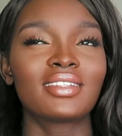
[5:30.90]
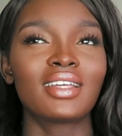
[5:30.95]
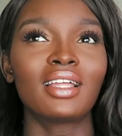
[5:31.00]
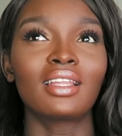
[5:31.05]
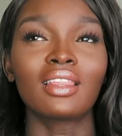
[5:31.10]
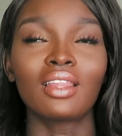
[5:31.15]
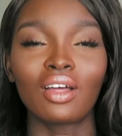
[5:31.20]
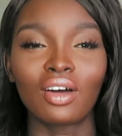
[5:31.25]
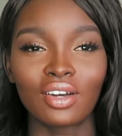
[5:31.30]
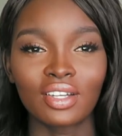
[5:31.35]
a
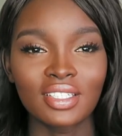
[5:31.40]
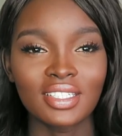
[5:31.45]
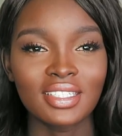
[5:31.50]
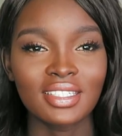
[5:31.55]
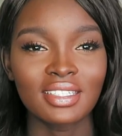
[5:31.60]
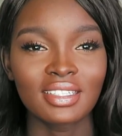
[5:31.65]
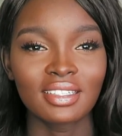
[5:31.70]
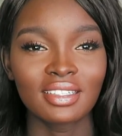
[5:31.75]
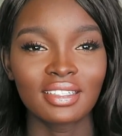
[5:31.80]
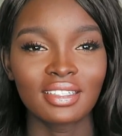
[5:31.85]
lot.
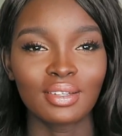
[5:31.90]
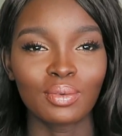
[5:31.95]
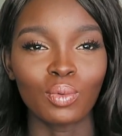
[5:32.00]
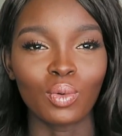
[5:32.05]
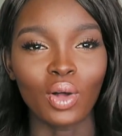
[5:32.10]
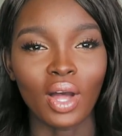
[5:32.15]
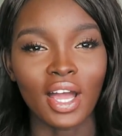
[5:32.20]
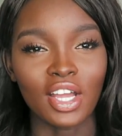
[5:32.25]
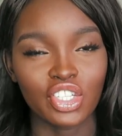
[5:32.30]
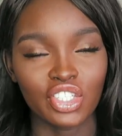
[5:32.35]

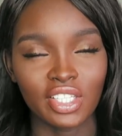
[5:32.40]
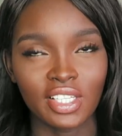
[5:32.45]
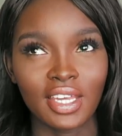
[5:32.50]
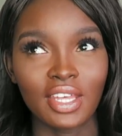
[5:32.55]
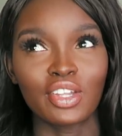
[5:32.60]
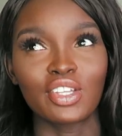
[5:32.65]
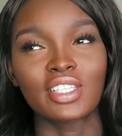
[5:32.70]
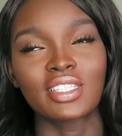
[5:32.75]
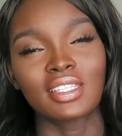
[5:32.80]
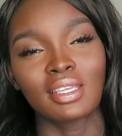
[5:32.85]
Well, actually I
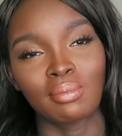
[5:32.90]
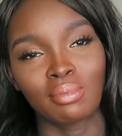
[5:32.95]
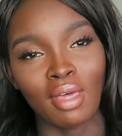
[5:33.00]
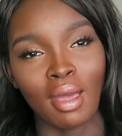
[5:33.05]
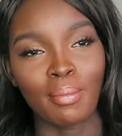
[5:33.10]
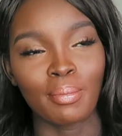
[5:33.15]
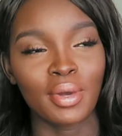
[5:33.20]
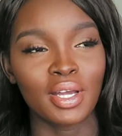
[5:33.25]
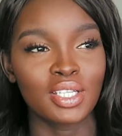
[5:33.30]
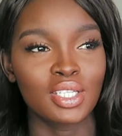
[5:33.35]
don't sleep
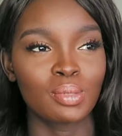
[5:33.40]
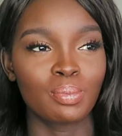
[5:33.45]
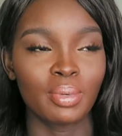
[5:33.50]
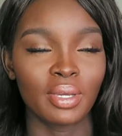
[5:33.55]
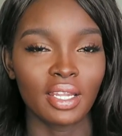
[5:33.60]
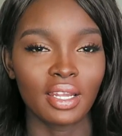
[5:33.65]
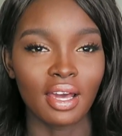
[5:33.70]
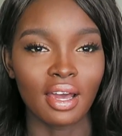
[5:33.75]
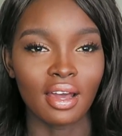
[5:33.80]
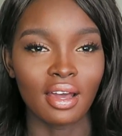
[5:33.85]
that much,
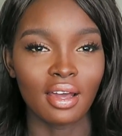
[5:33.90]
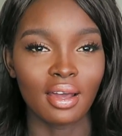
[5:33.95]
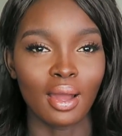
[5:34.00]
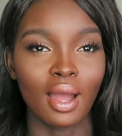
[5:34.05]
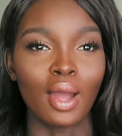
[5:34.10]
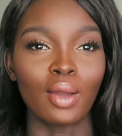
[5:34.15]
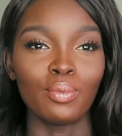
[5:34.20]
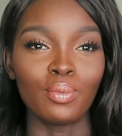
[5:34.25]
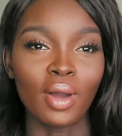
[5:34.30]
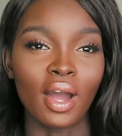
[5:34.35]
but
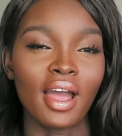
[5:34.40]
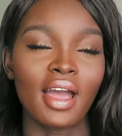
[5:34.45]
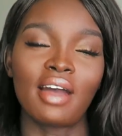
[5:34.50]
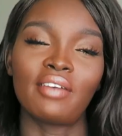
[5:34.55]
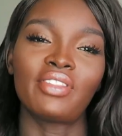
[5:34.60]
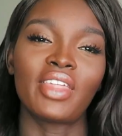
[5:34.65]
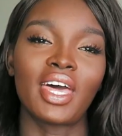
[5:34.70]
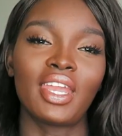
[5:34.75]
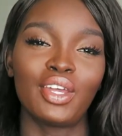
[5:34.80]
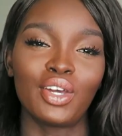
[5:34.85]
I
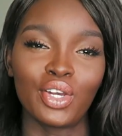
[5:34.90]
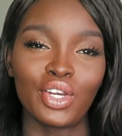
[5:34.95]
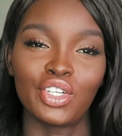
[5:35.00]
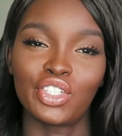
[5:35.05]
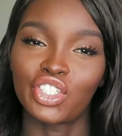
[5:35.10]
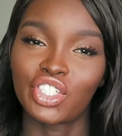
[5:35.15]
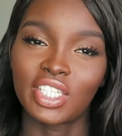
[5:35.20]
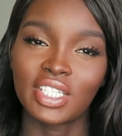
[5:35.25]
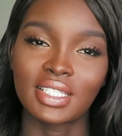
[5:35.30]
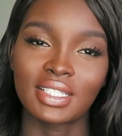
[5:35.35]
have that
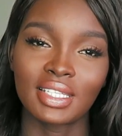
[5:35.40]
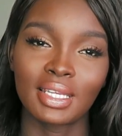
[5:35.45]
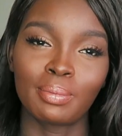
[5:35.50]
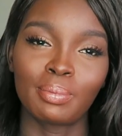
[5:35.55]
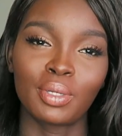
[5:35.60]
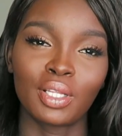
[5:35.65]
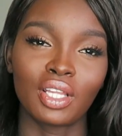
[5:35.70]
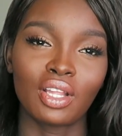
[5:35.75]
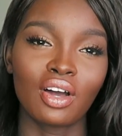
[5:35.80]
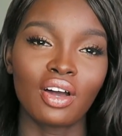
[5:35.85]
urge to
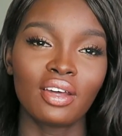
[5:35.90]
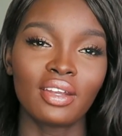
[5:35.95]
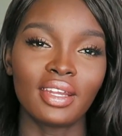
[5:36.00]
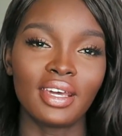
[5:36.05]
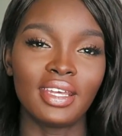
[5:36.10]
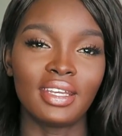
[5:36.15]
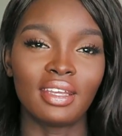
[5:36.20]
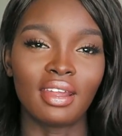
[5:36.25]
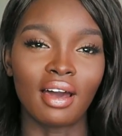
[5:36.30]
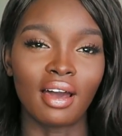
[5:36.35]
sleep a lot.
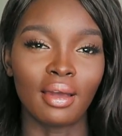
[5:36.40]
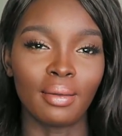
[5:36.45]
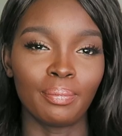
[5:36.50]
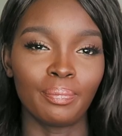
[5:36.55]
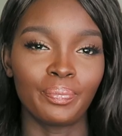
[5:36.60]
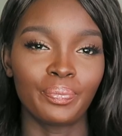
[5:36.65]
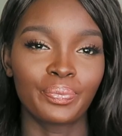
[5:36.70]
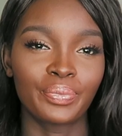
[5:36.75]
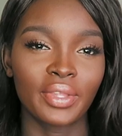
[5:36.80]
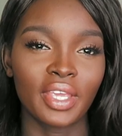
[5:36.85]

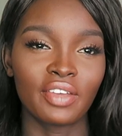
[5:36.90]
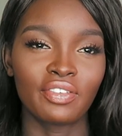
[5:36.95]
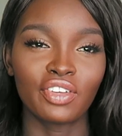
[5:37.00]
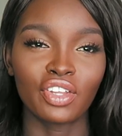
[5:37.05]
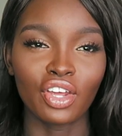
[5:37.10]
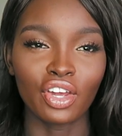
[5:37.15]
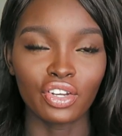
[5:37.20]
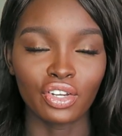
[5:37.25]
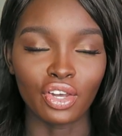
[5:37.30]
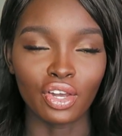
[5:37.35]
And if
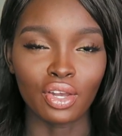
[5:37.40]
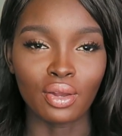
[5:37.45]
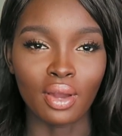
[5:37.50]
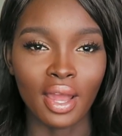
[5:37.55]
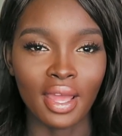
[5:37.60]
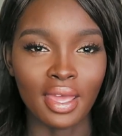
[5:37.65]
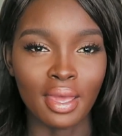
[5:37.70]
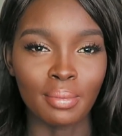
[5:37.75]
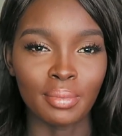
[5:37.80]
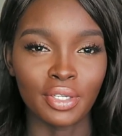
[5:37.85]
you don't know,
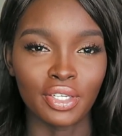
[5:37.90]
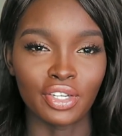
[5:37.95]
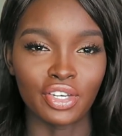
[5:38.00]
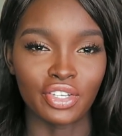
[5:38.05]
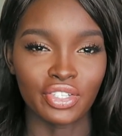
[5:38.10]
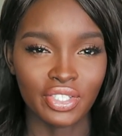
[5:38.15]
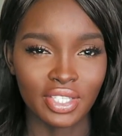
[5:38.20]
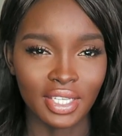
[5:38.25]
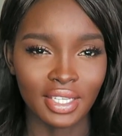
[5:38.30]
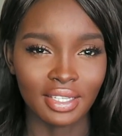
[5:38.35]
I am in
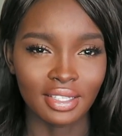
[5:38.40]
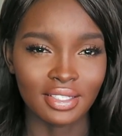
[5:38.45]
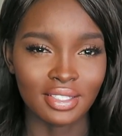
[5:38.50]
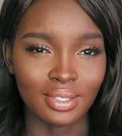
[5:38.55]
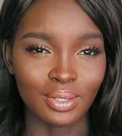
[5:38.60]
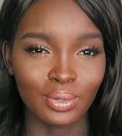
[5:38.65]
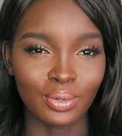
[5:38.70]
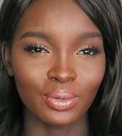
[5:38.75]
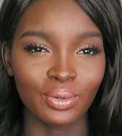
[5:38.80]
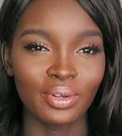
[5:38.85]
nursing
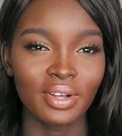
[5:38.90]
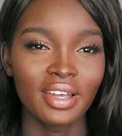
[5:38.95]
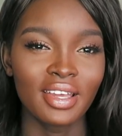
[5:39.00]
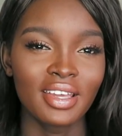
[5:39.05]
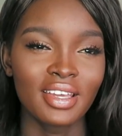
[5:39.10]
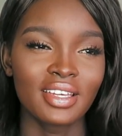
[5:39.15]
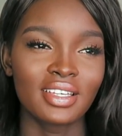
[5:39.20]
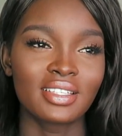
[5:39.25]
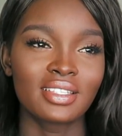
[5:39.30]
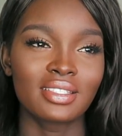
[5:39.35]
school,
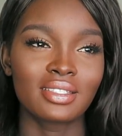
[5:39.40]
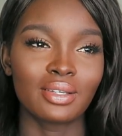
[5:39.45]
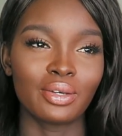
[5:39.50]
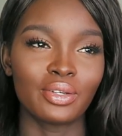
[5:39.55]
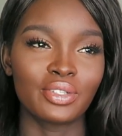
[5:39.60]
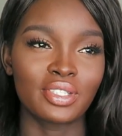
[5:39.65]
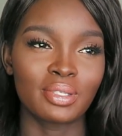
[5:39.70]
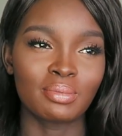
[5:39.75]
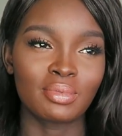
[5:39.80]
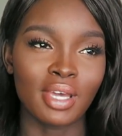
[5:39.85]

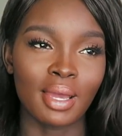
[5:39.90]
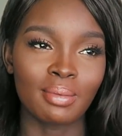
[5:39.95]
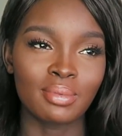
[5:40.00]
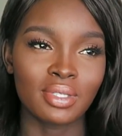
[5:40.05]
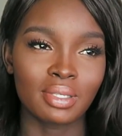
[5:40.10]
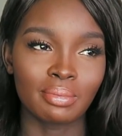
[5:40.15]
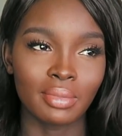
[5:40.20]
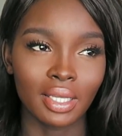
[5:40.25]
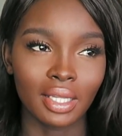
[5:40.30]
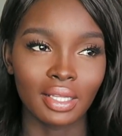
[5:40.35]
so
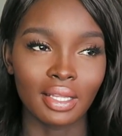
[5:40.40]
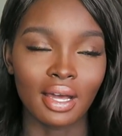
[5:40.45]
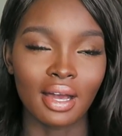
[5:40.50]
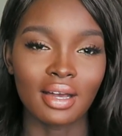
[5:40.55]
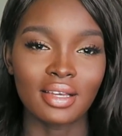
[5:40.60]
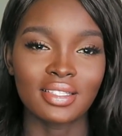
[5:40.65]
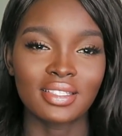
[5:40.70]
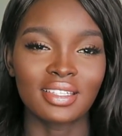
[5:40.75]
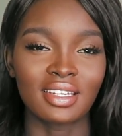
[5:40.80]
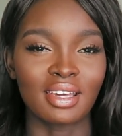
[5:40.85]
sometimes I'm in
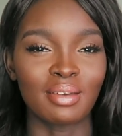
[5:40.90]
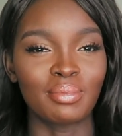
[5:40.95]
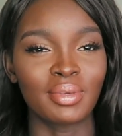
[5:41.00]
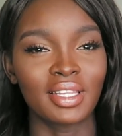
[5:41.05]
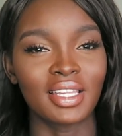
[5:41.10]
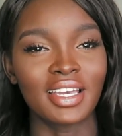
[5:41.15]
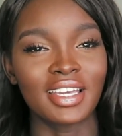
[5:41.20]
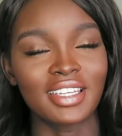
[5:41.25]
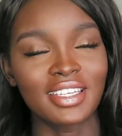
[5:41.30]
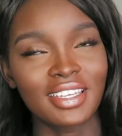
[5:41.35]
class and I'll be
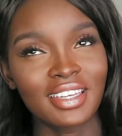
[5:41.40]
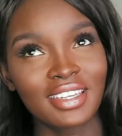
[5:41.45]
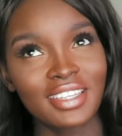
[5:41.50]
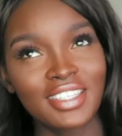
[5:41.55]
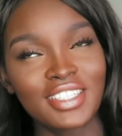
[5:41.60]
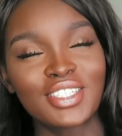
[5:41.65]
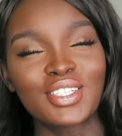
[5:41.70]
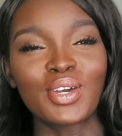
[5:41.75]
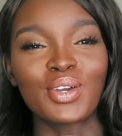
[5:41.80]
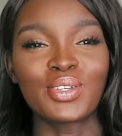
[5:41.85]
like
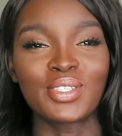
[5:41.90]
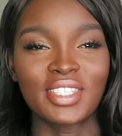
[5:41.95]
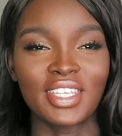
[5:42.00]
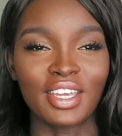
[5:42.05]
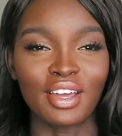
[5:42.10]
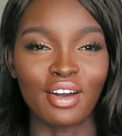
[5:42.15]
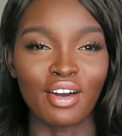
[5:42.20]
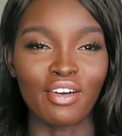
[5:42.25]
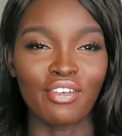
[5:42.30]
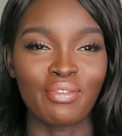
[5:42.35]

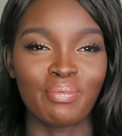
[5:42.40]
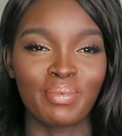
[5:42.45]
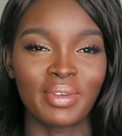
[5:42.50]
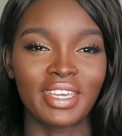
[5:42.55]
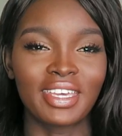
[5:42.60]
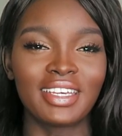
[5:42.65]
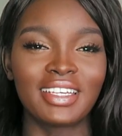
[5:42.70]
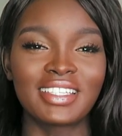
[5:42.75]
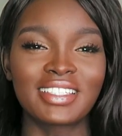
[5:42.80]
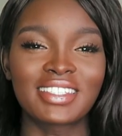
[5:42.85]
dozing off
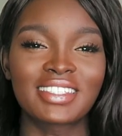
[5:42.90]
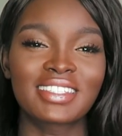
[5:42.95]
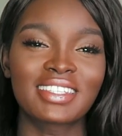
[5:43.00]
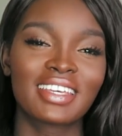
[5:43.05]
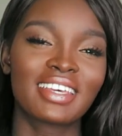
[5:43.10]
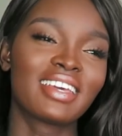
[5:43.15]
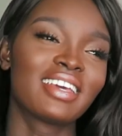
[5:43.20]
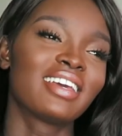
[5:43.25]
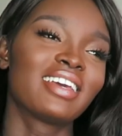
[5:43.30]
because